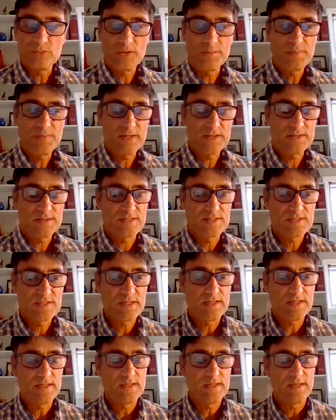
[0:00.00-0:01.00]
going back to the
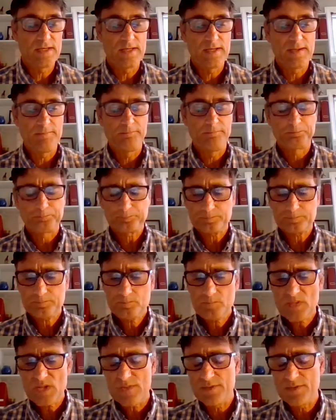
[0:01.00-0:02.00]
study,
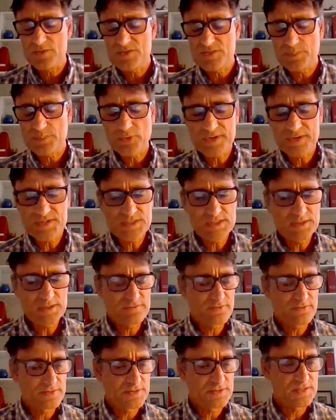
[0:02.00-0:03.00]
there's a precedent
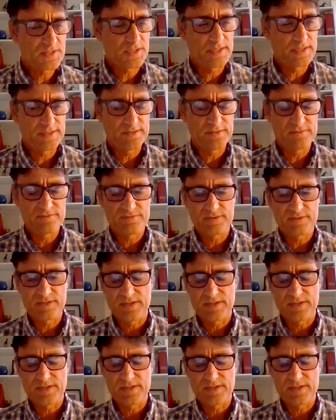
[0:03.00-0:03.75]
for this kind of,